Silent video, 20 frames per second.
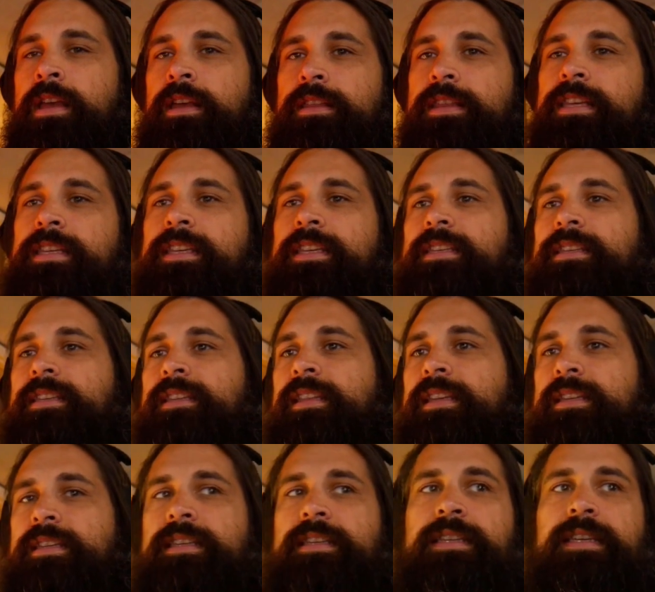This
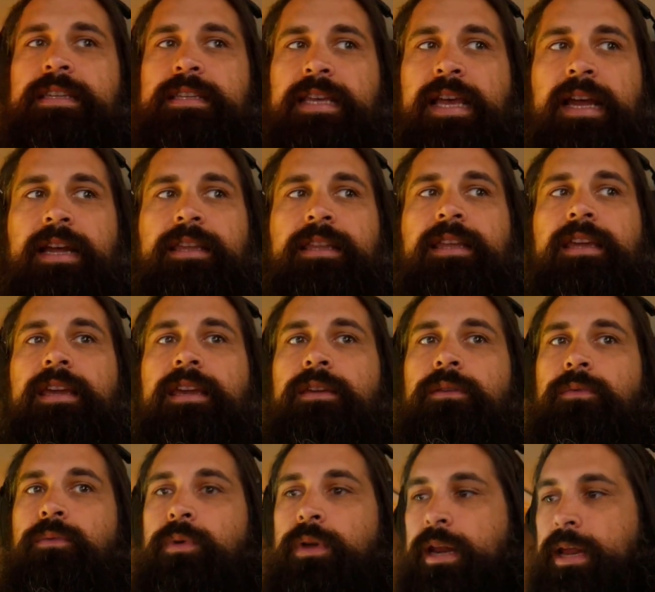is exactly
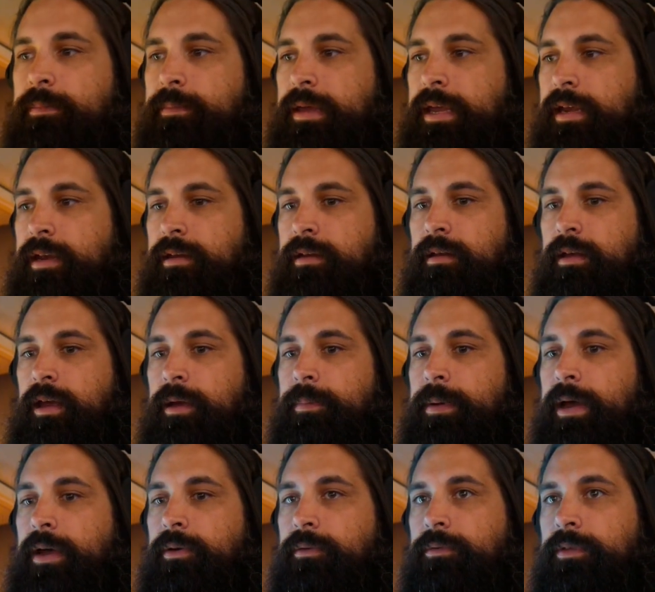what I mean
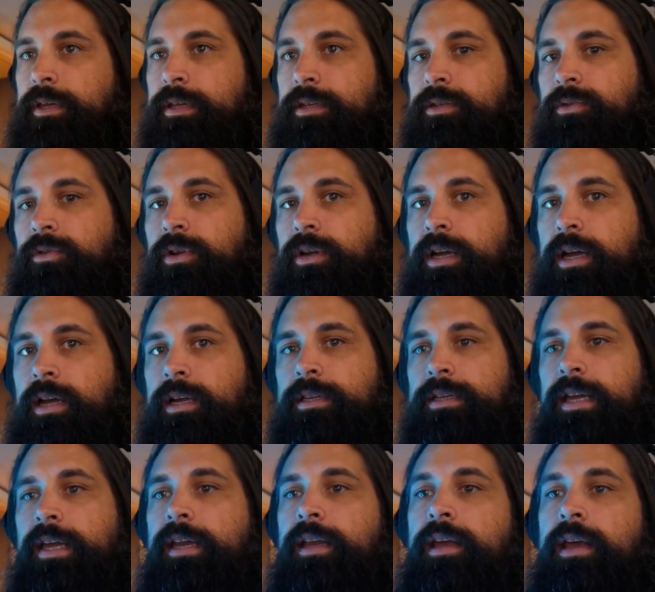about this sort of
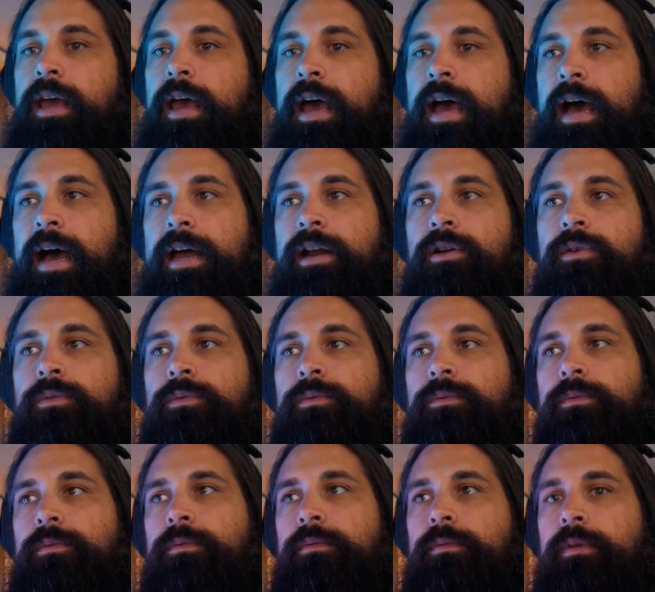content.
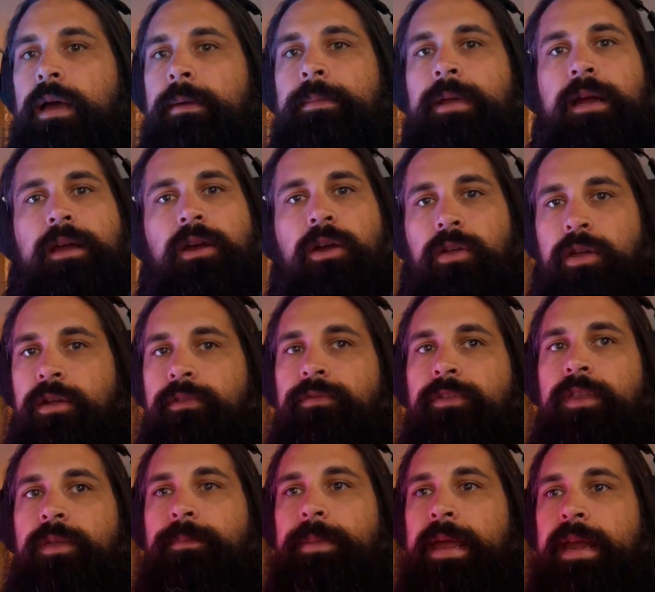I'm not calling
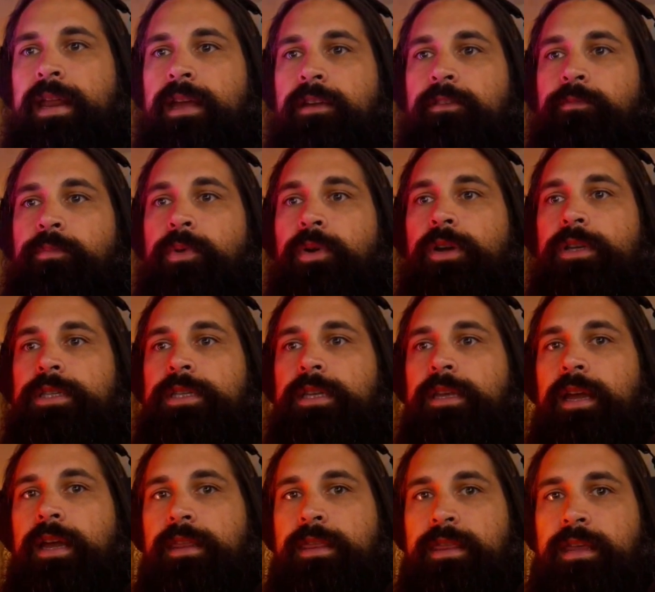for the banning of books.
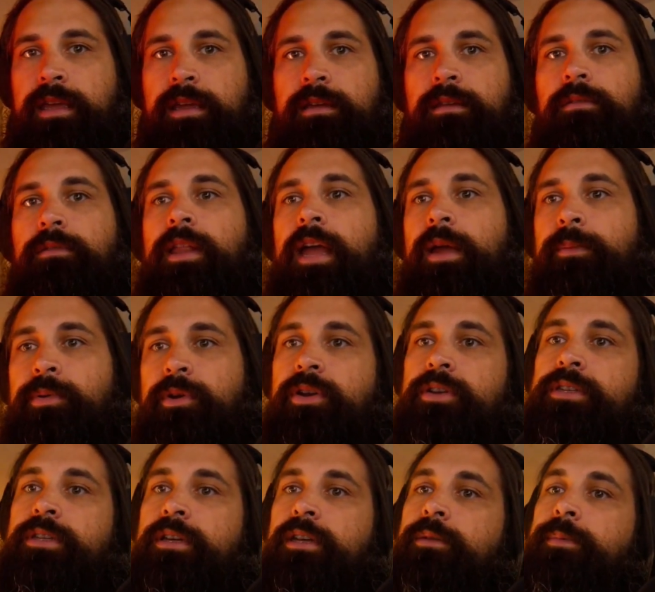I think
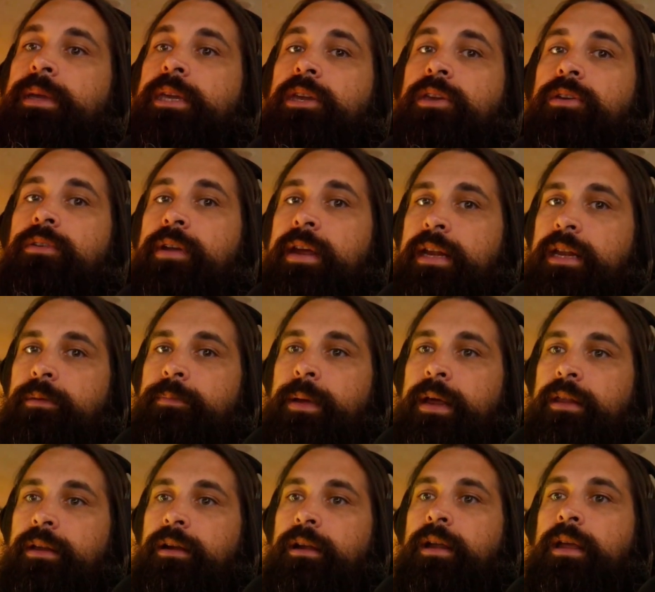libraries need to be curated
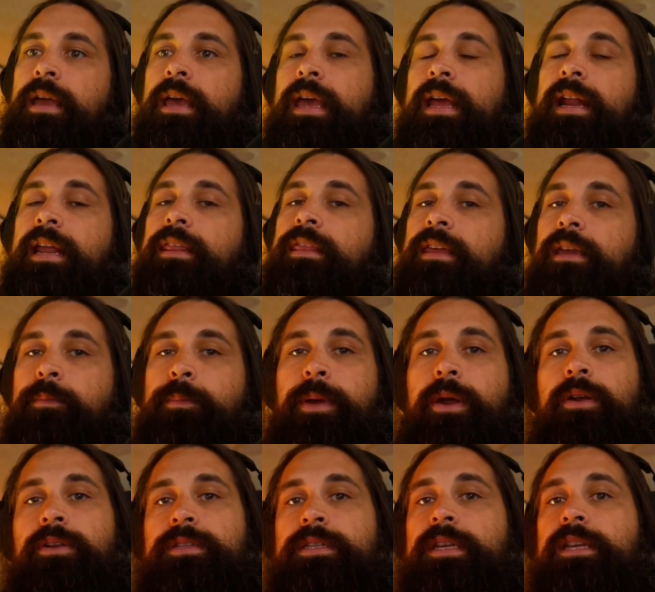better, and I think
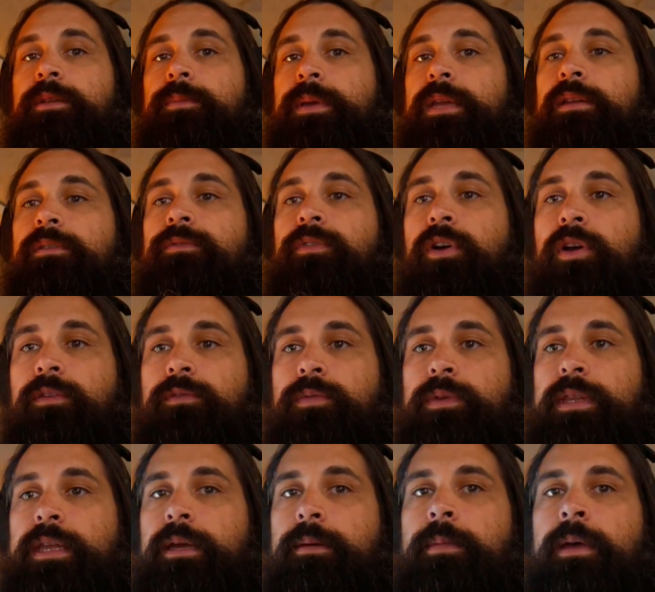parents need to be involved
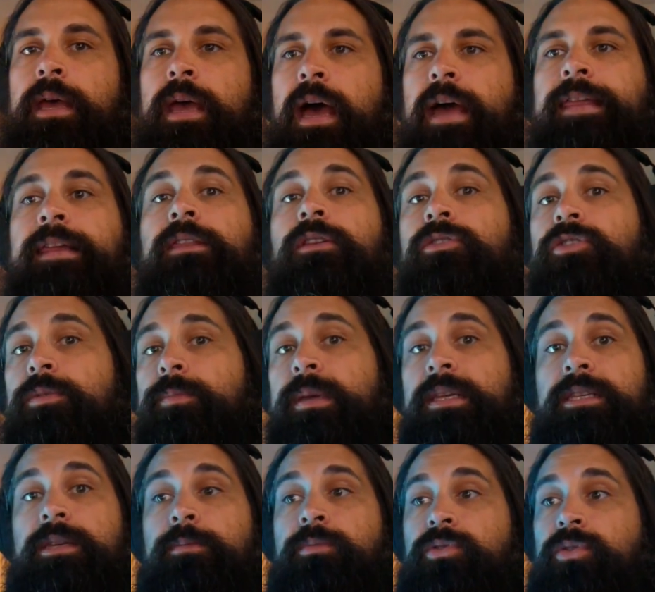with them. I think there should be
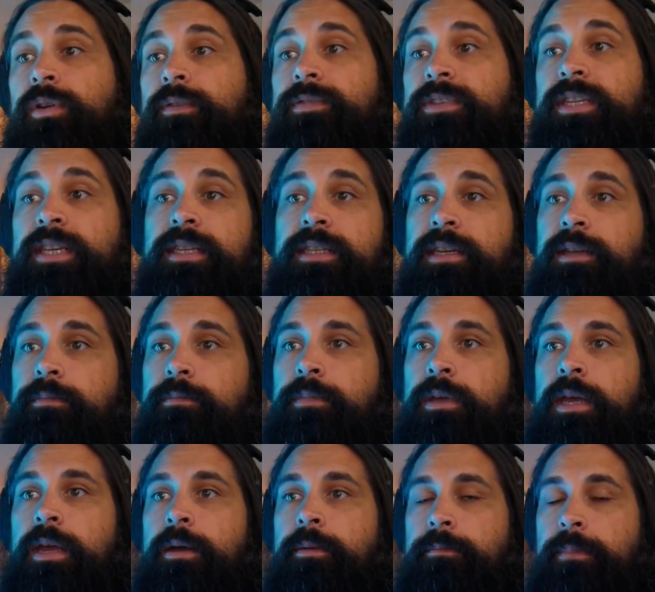some sort of system
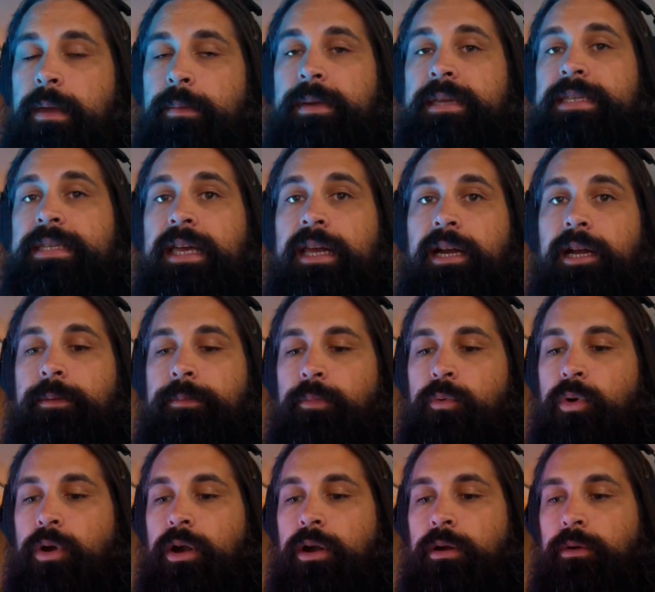maybe set up
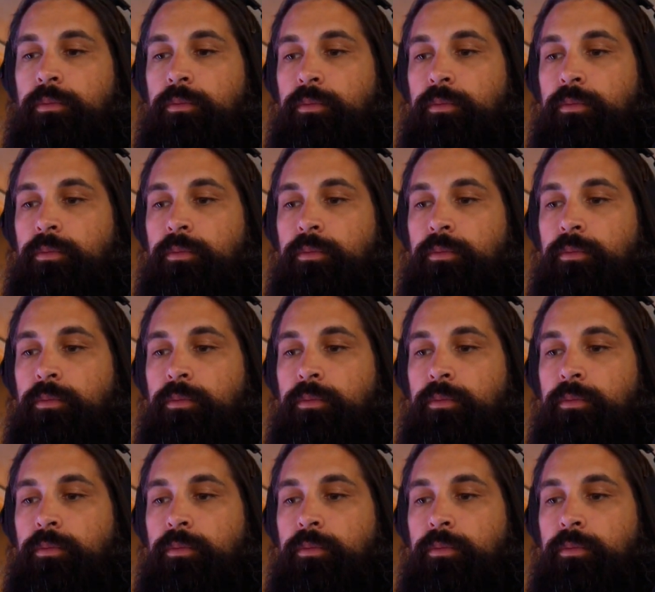where